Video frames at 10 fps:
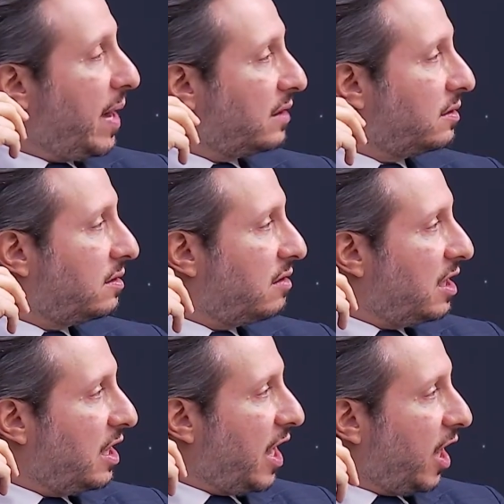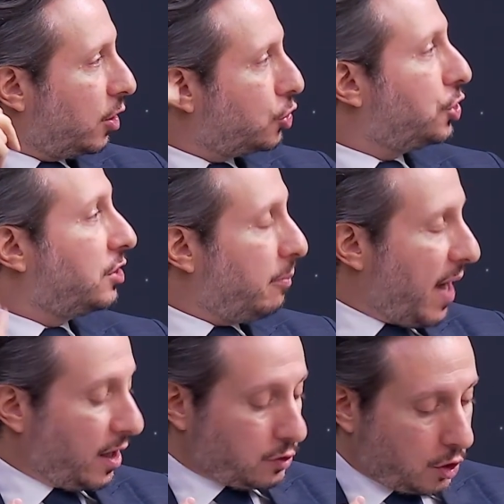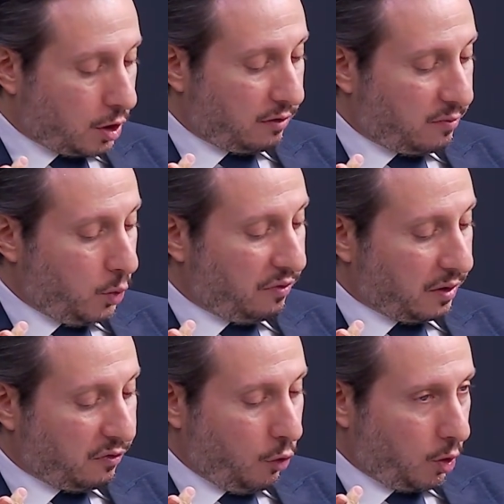bend the energy demand curve moving